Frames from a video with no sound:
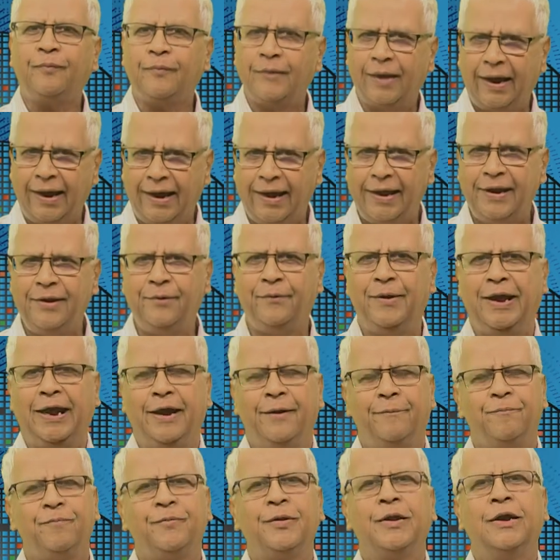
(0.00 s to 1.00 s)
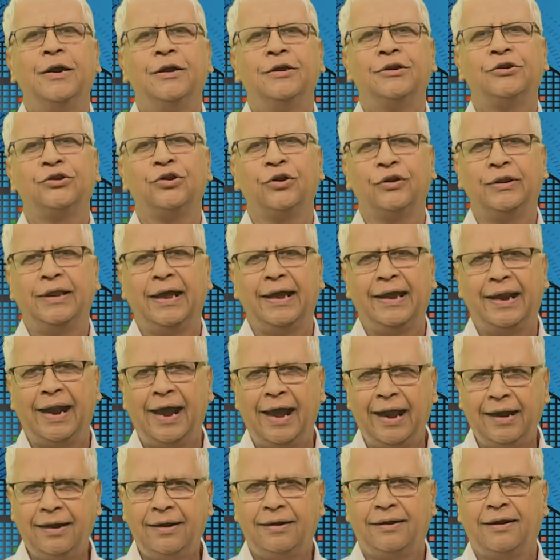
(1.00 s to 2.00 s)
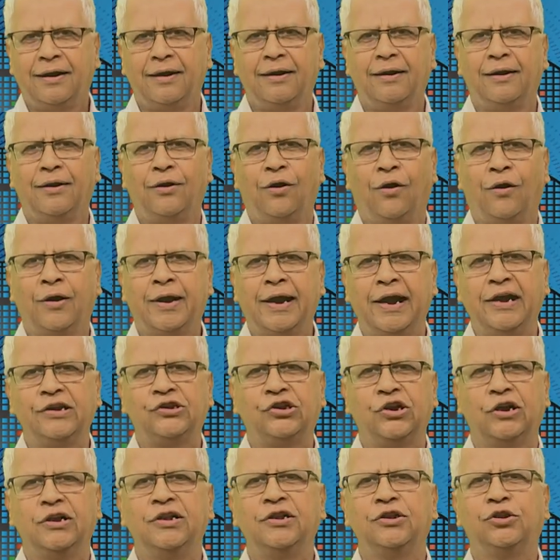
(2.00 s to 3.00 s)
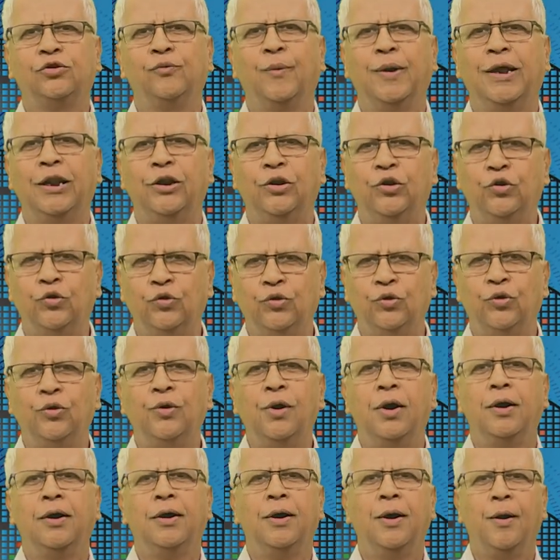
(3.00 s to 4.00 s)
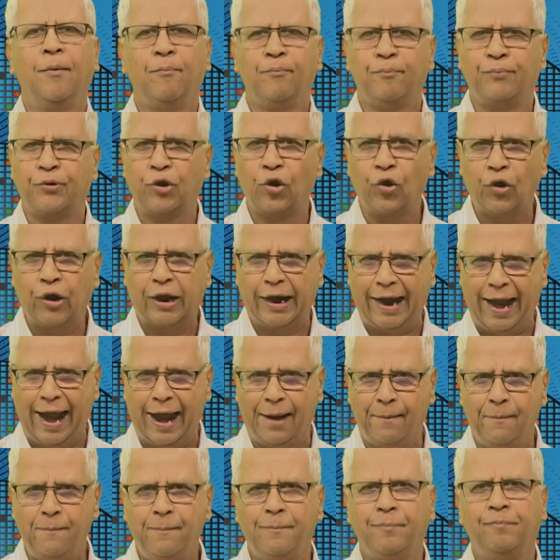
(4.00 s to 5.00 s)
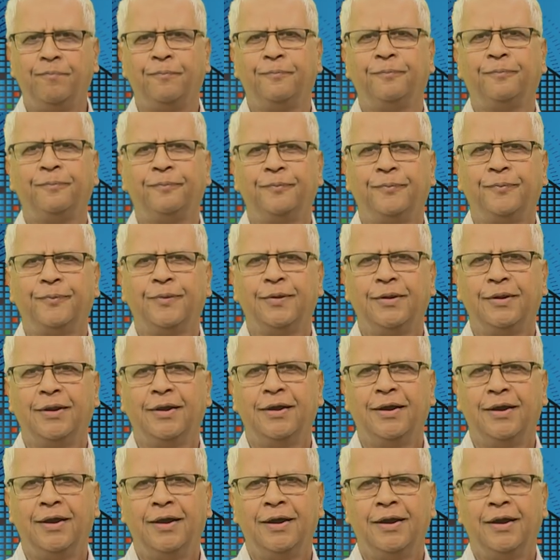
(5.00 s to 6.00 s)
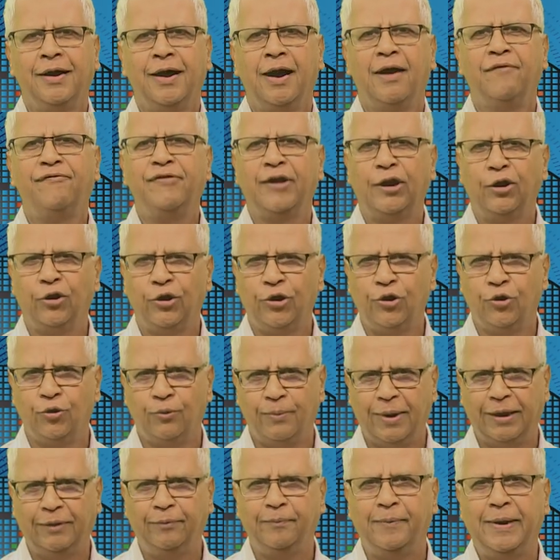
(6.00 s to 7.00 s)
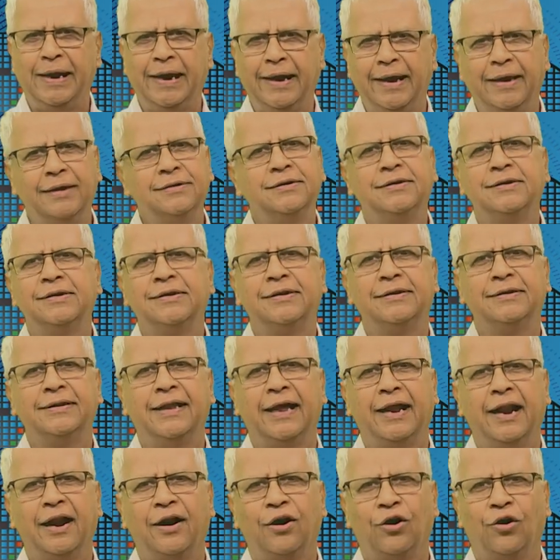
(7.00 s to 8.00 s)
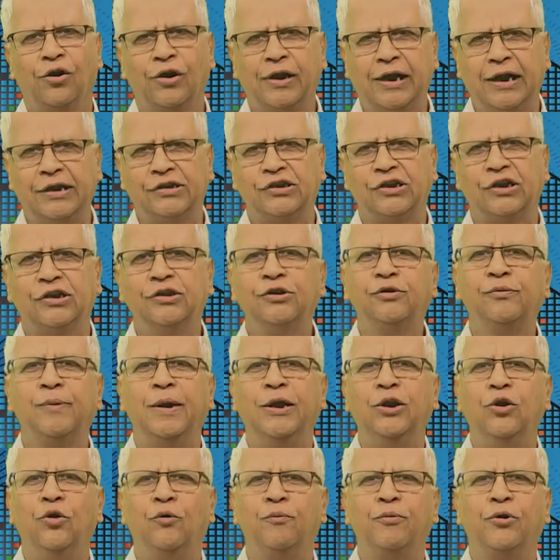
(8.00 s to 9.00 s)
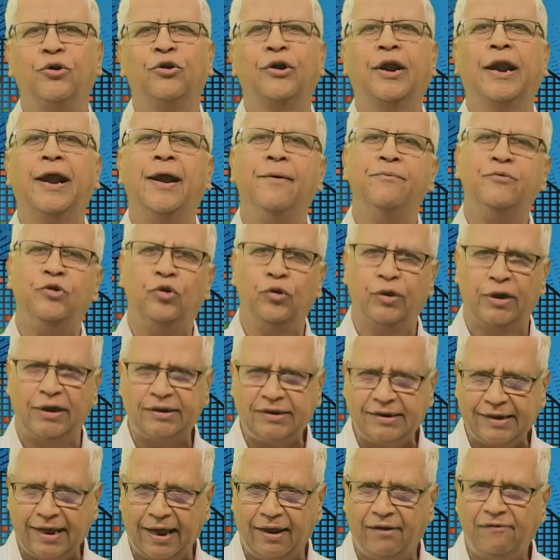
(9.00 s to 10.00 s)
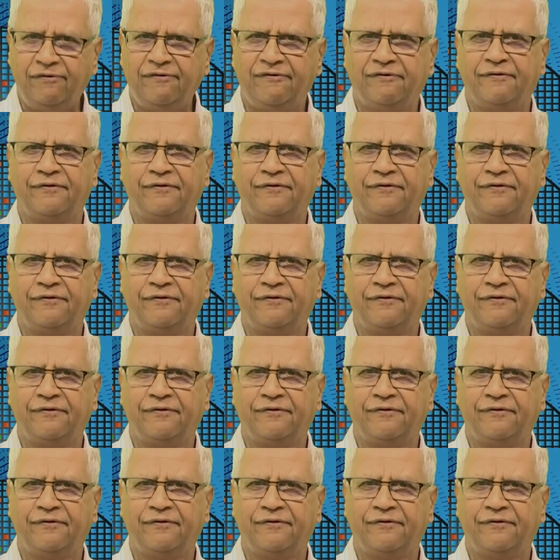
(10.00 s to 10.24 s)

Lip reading: Anyway, so there are occasions when you program a fellow human beings. There are occasions when you program yourself.